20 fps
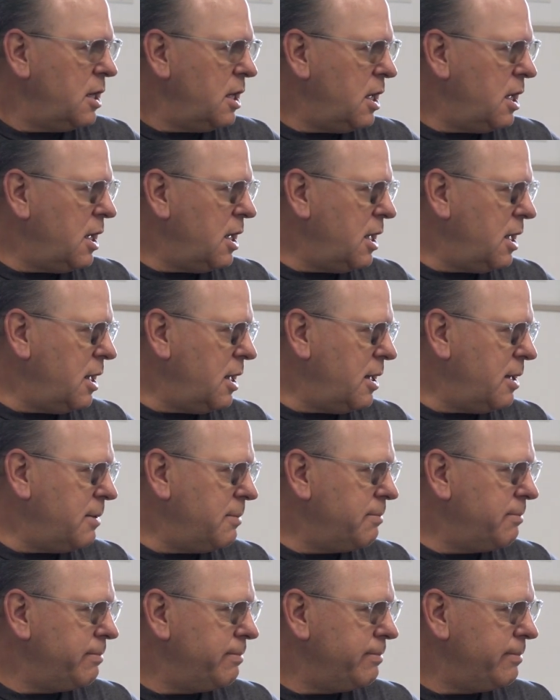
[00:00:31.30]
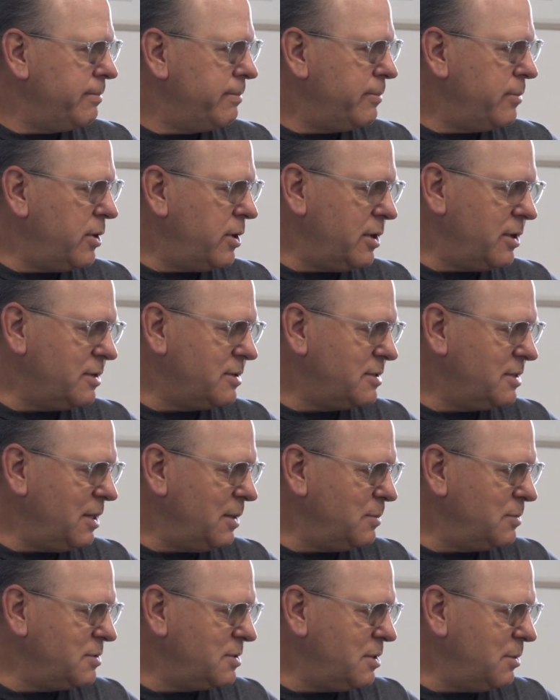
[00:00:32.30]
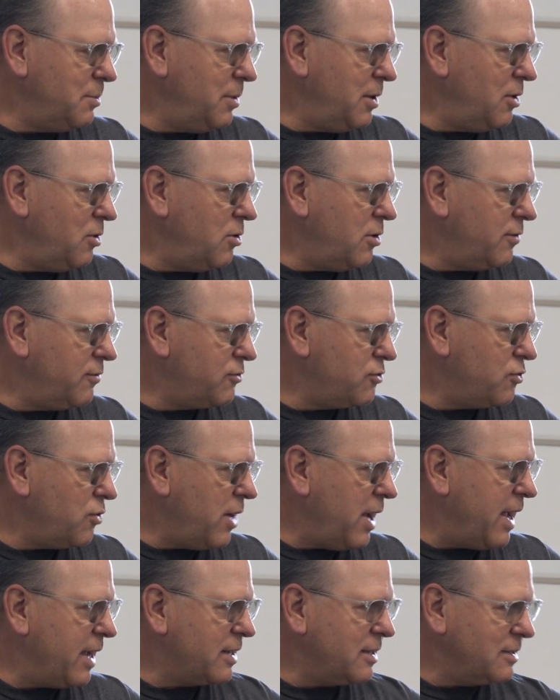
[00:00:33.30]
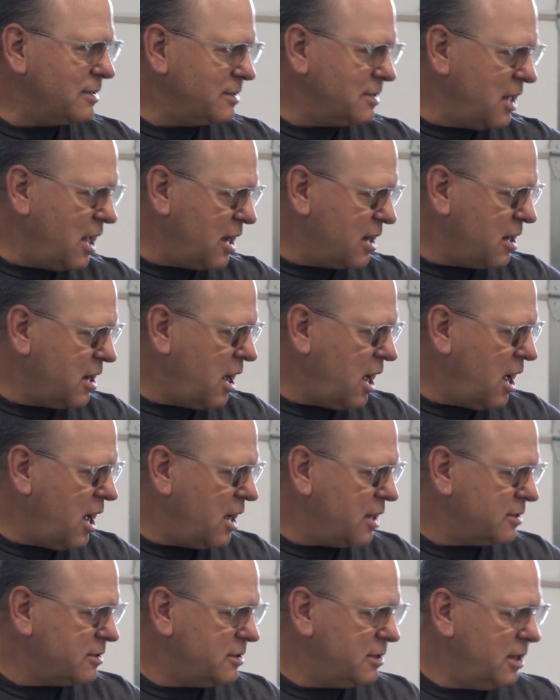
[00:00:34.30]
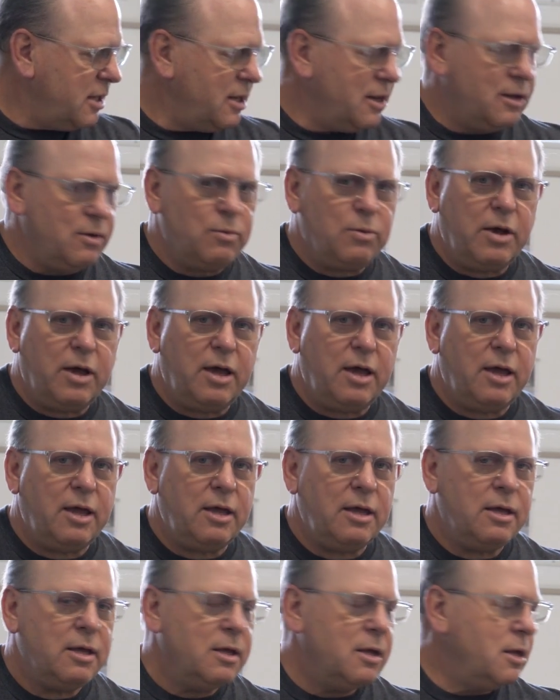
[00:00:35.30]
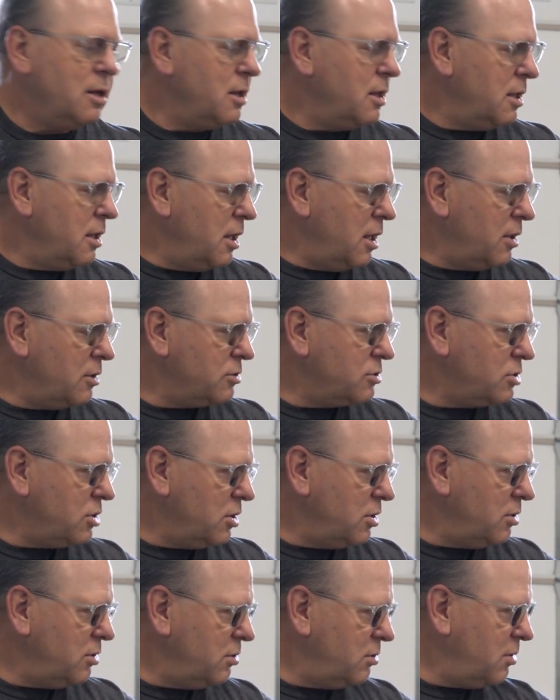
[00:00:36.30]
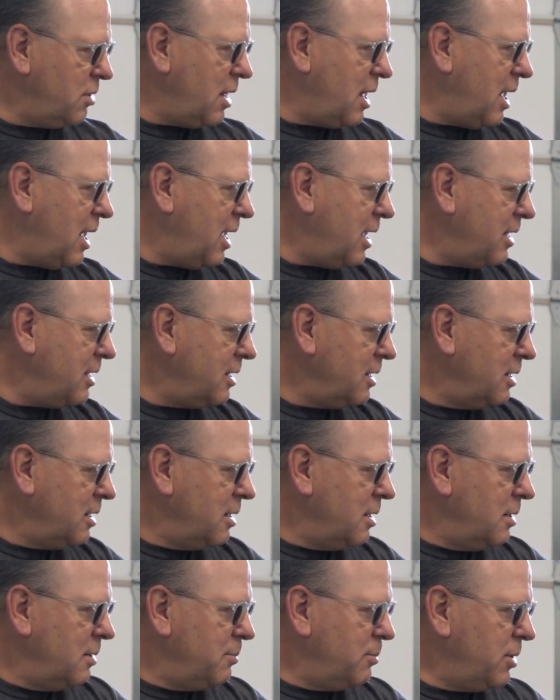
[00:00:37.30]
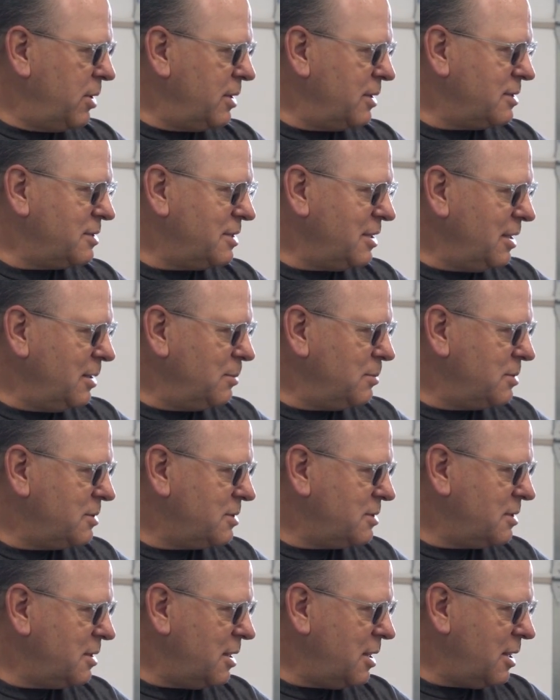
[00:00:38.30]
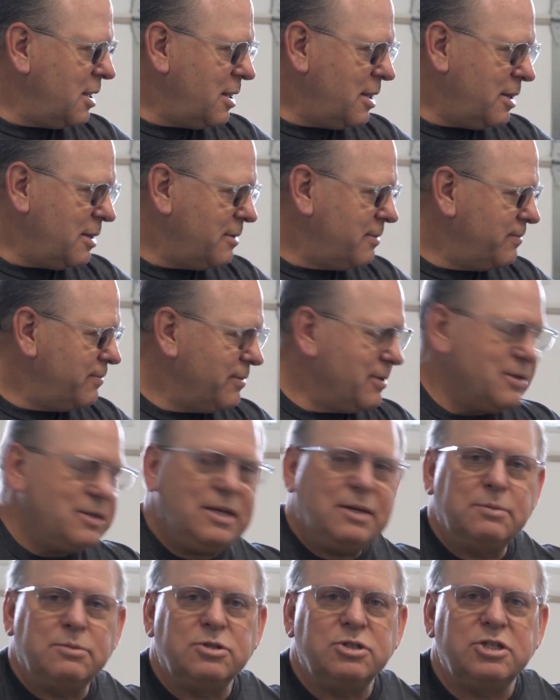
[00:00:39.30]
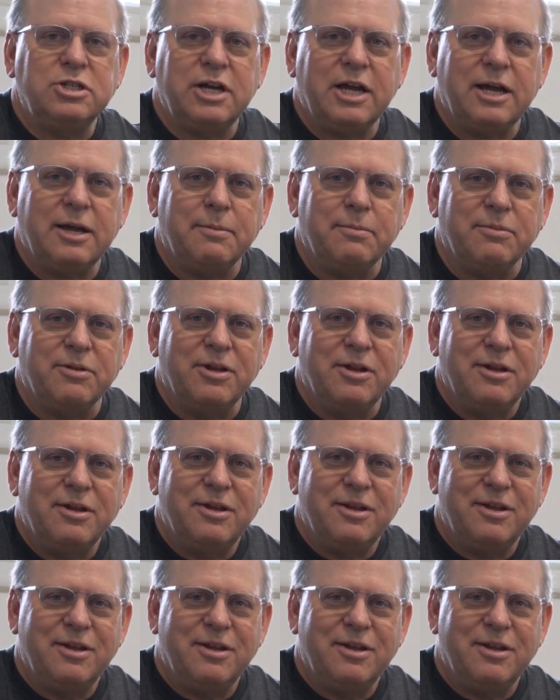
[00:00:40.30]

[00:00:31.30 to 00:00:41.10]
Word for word: um, but it seems to be off track. It's not cocked in any way, I'll show you that but it seems uh, seems jammed.